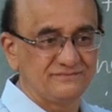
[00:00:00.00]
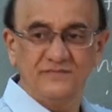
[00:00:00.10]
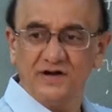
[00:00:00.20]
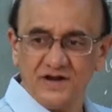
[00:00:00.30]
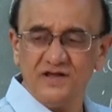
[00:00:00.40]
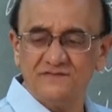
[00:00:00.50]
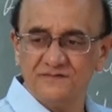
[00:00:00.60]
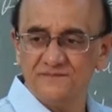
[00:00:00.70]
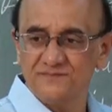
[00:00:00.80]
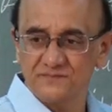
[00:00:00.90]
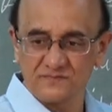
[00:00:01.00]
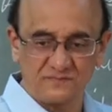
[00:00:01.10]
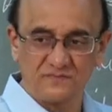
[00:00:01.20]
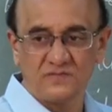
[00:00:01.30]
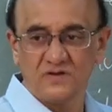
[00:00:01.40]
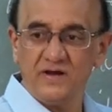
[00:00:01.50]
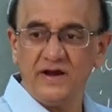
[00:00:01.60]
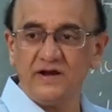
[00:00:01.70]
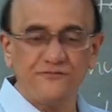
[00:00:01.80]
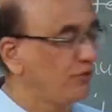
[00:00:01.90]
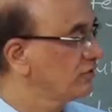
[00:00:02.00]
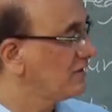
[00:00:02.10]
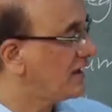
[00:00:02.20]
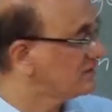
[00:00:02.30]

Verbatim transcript: It is. 8 for are